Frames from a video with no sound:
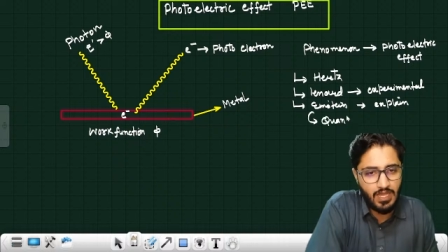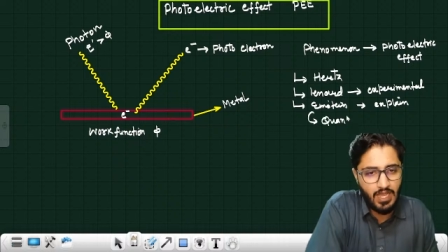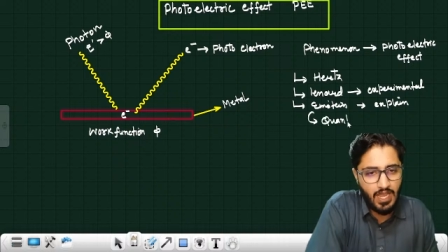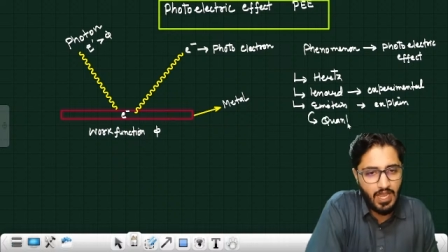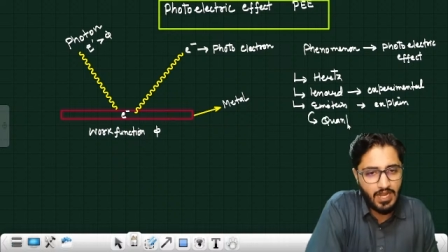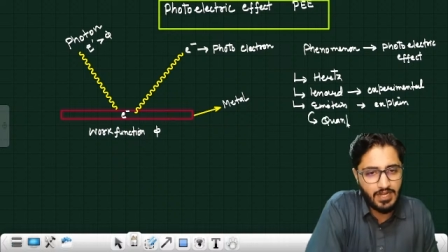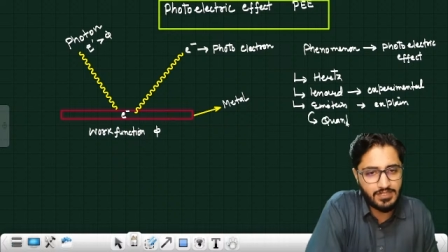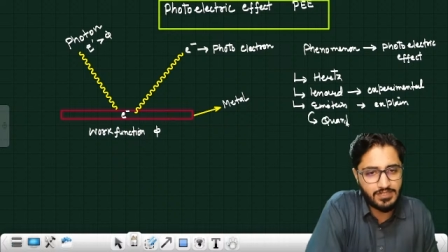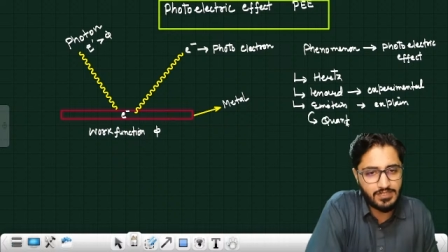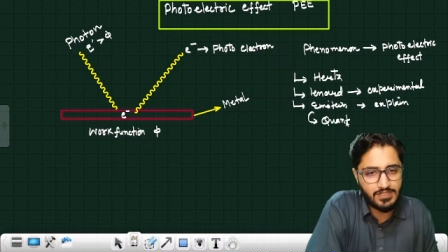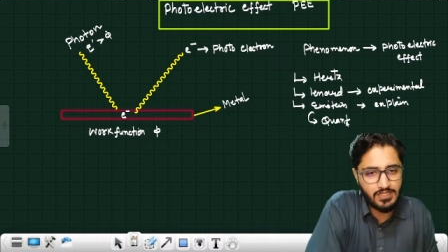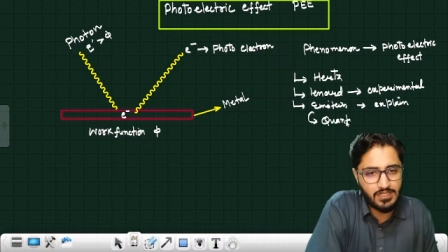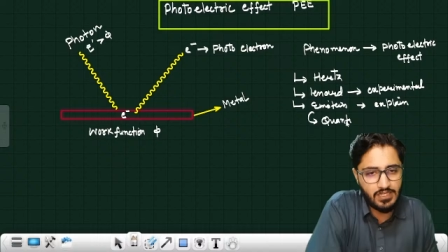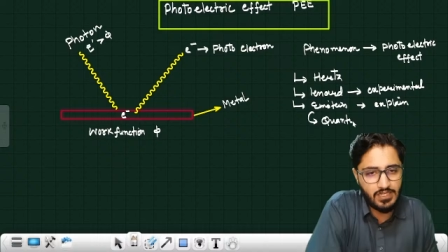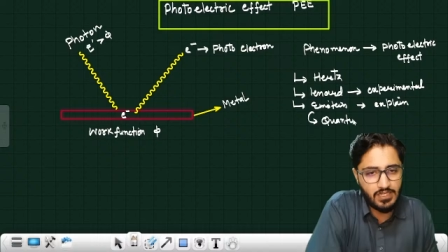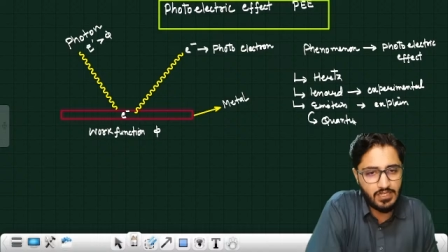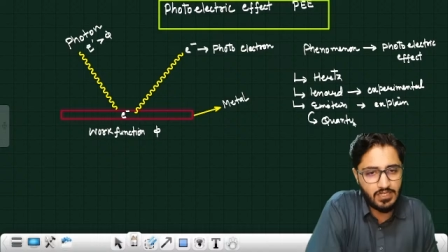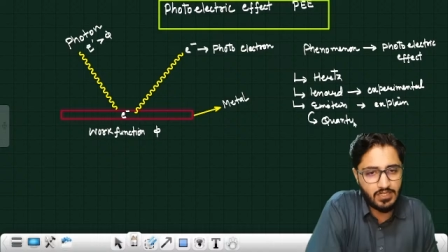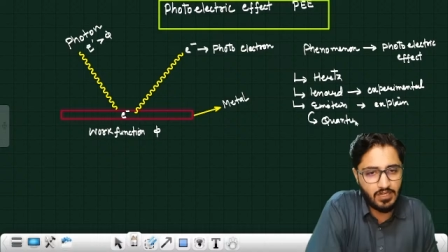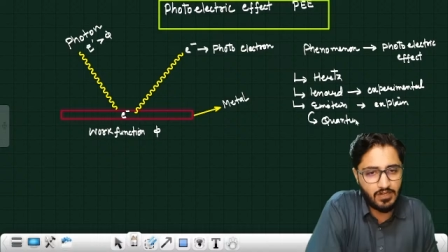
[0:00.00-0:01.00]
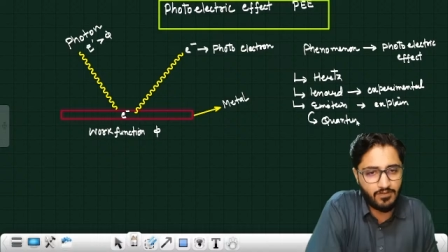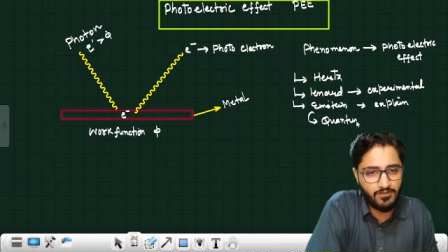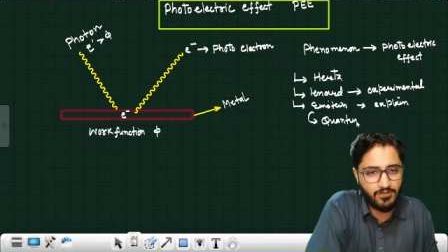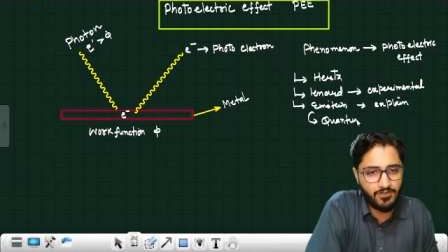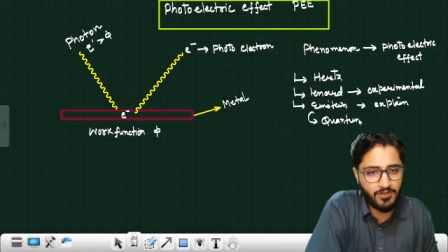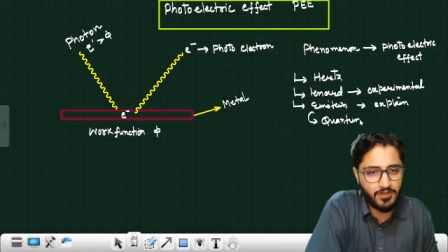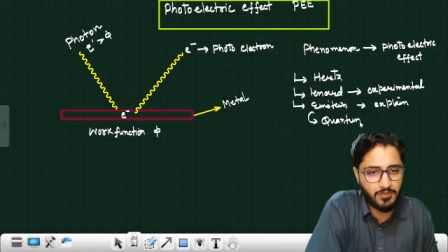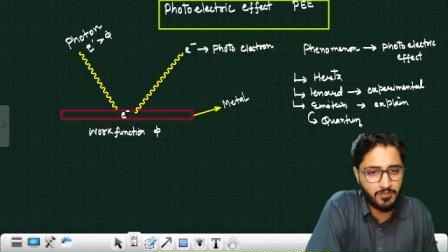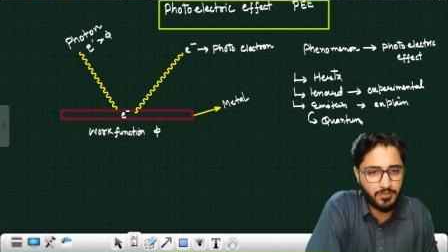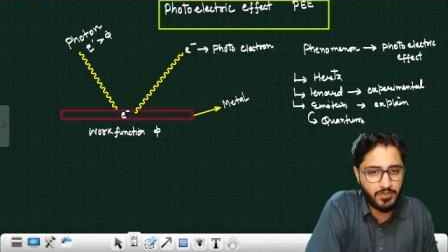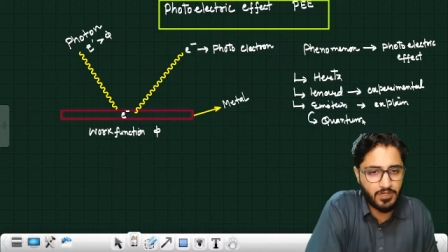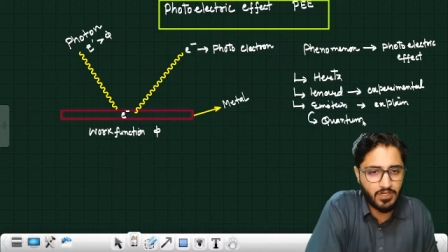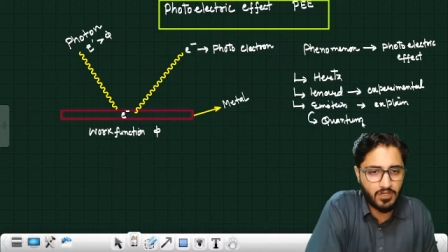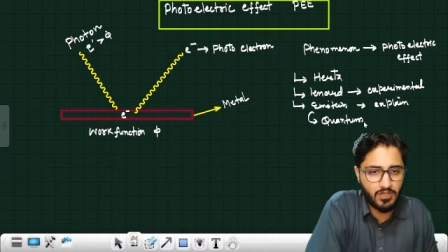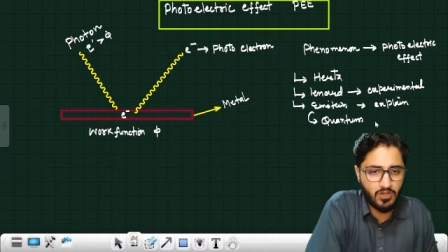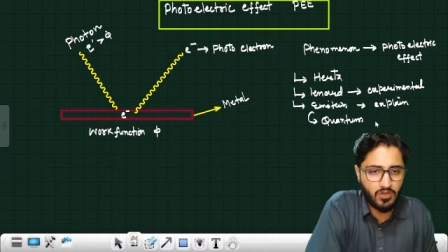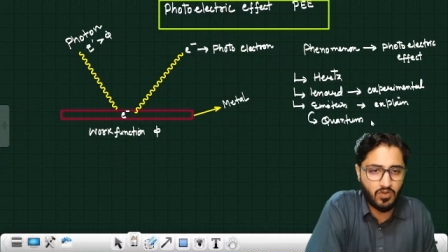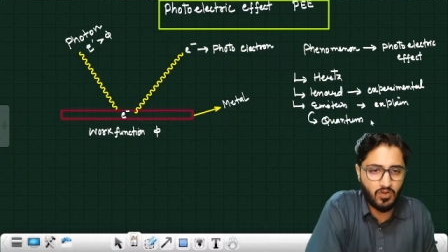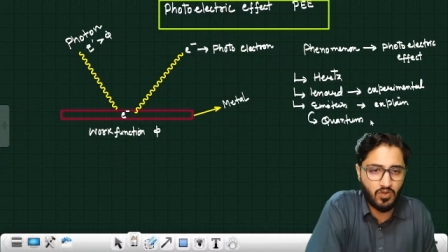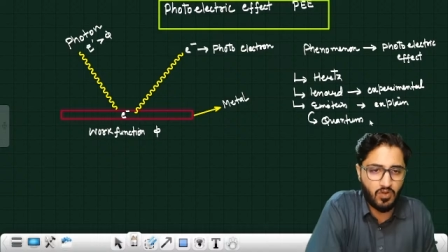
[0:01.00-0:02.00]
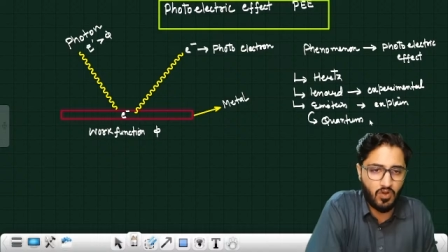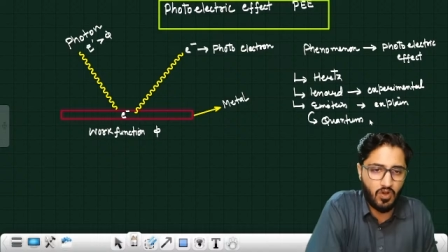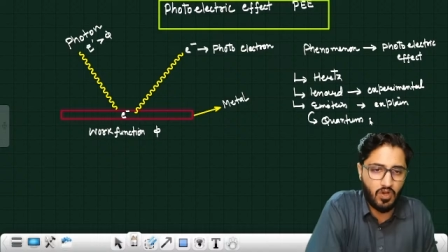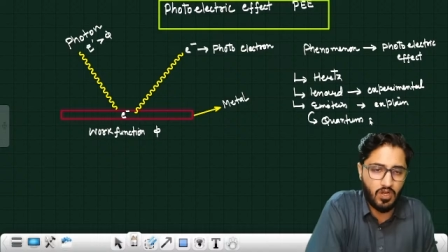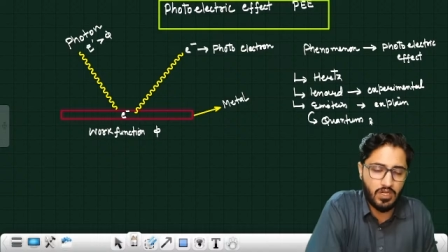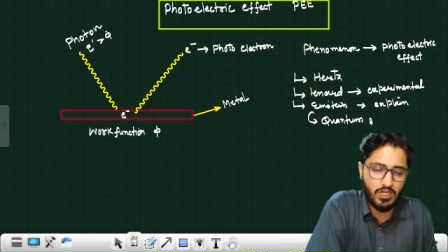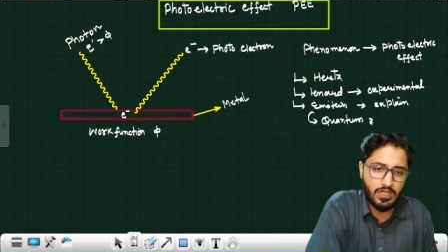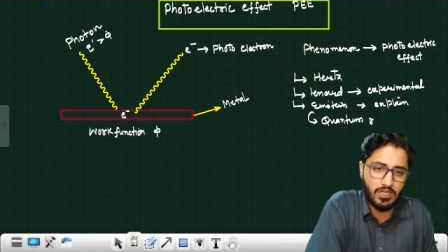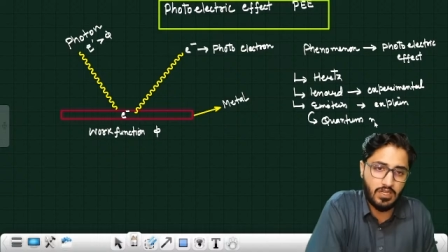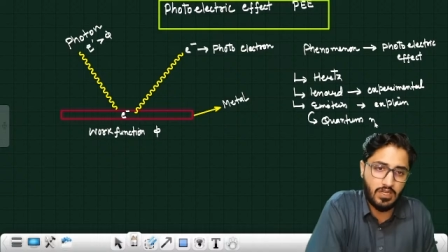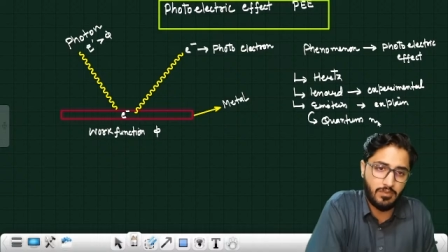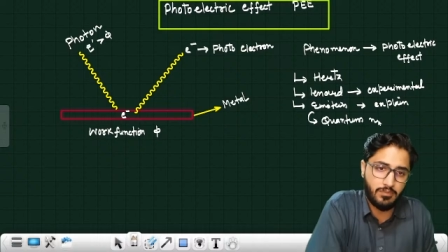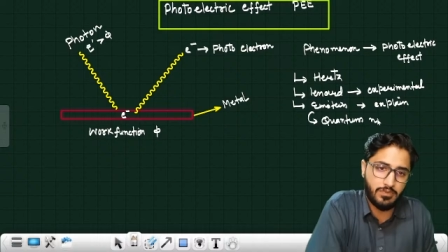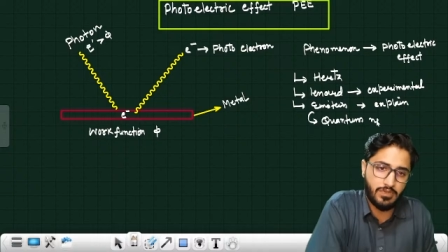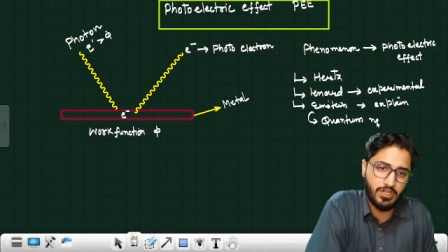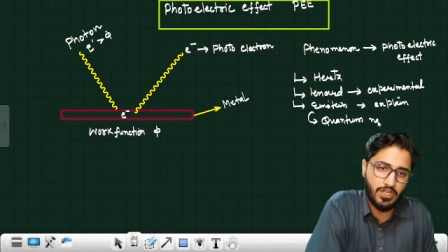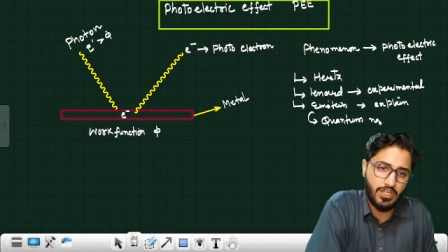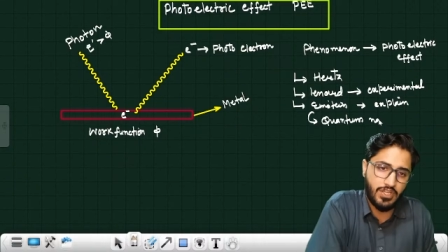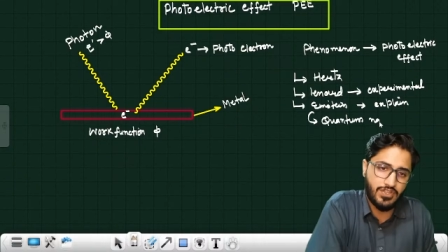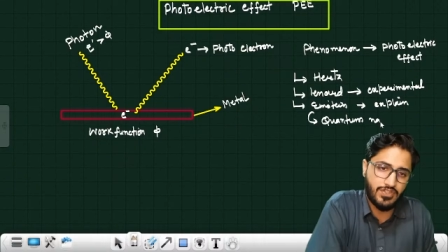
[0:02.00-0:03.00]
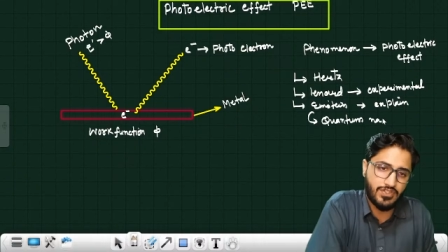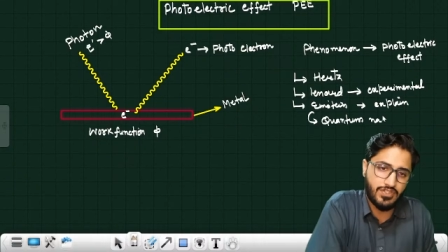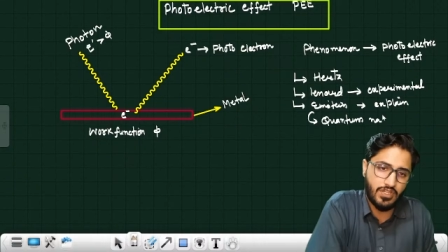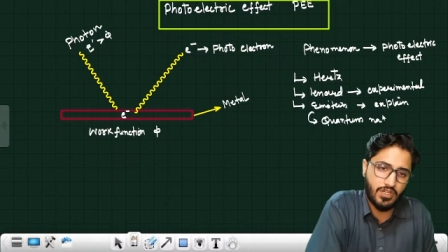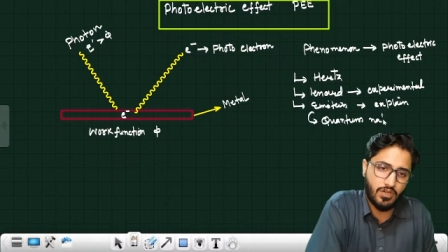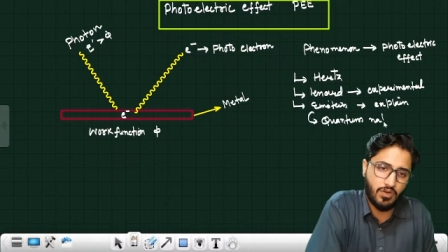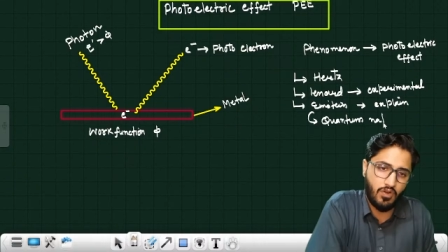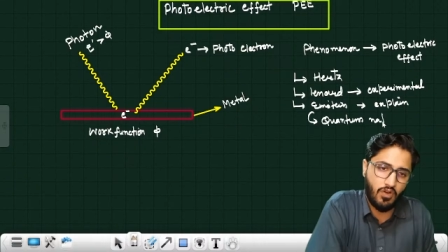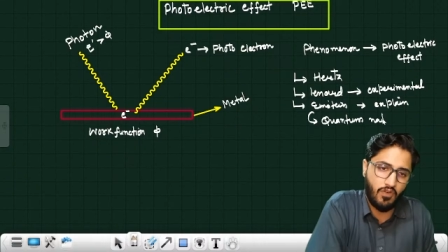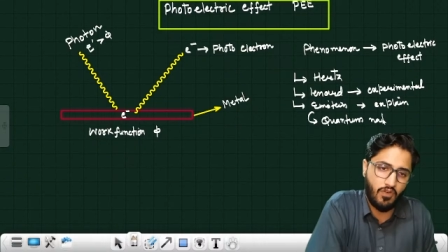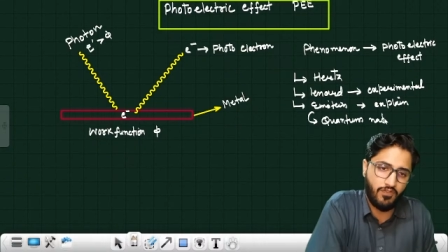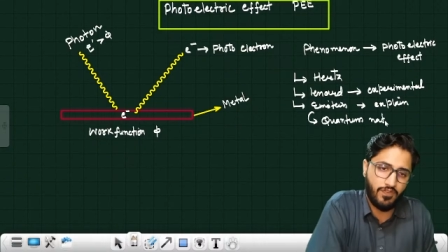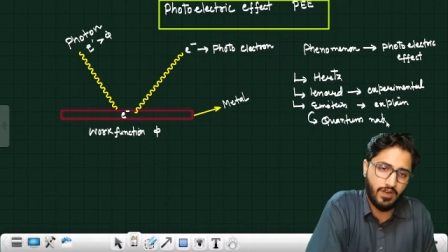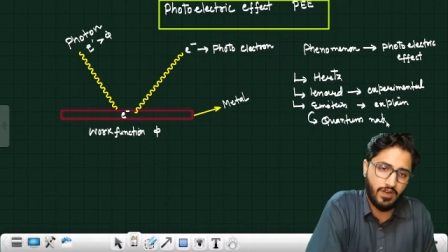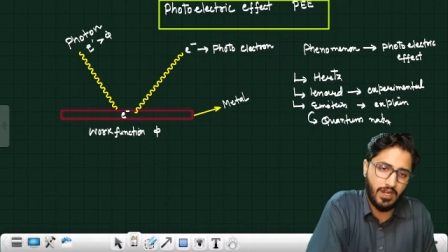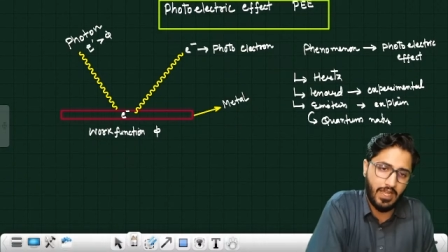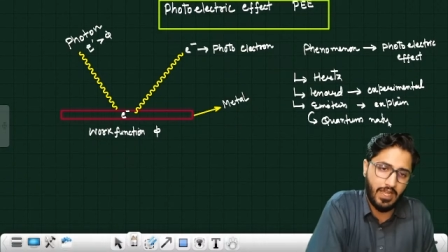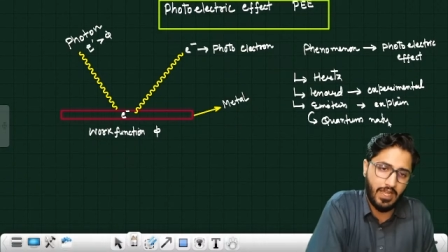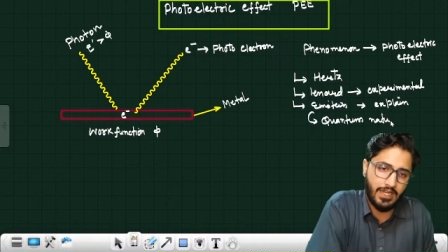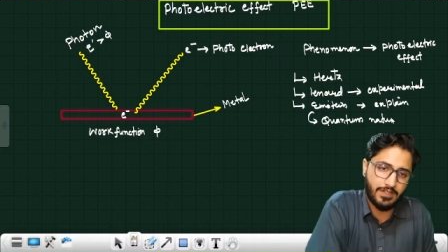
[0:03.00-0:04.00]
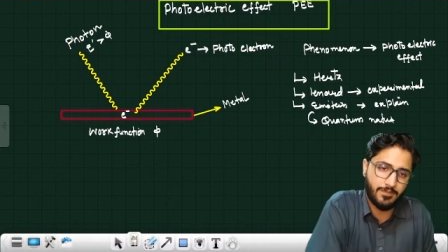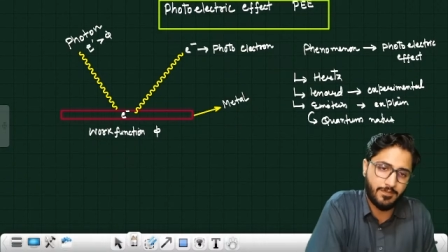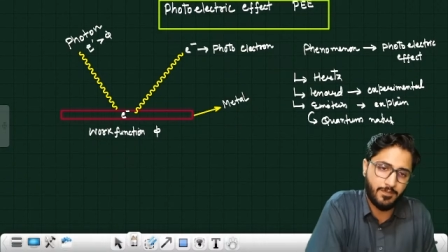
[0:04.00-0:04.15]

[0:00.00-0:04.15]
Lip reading: Einstein confirmed quantum nature of light.